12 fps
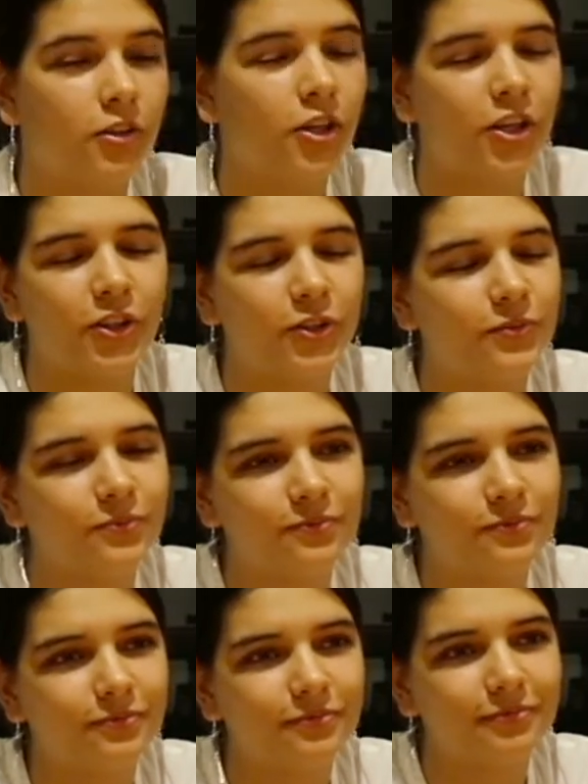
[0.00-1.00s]
No,
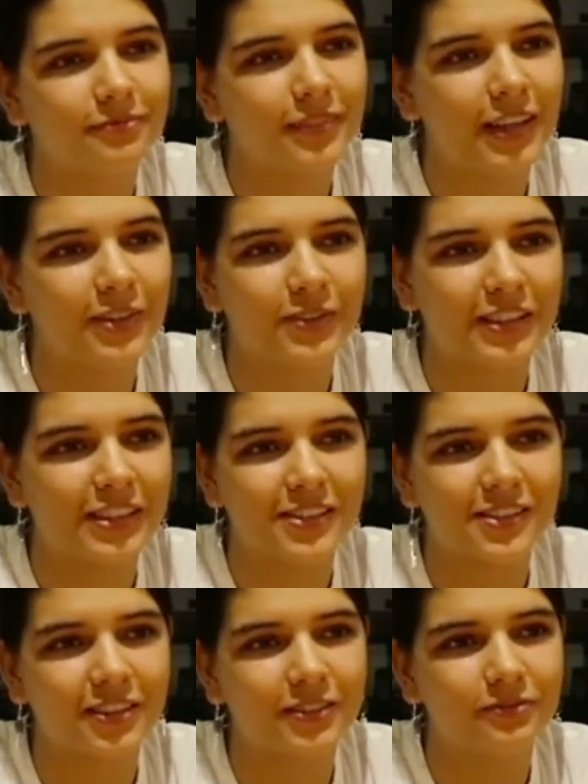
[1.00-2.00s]
I don't
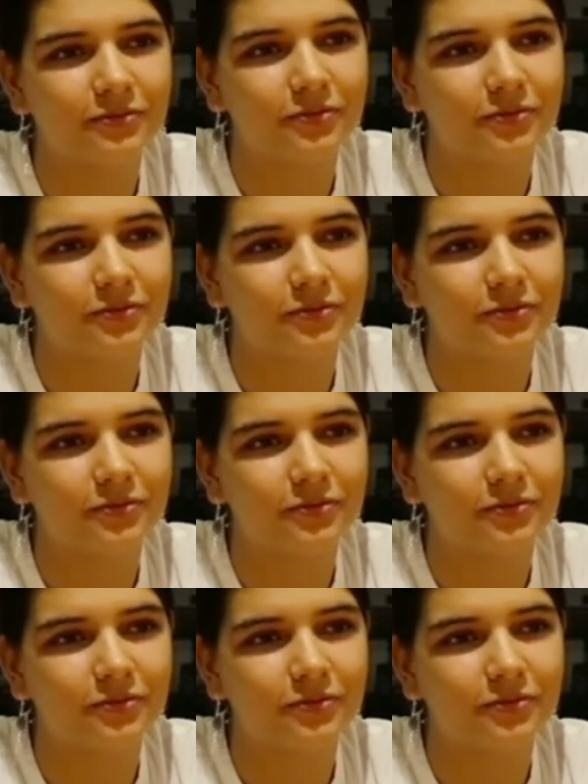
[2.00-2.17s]
think so.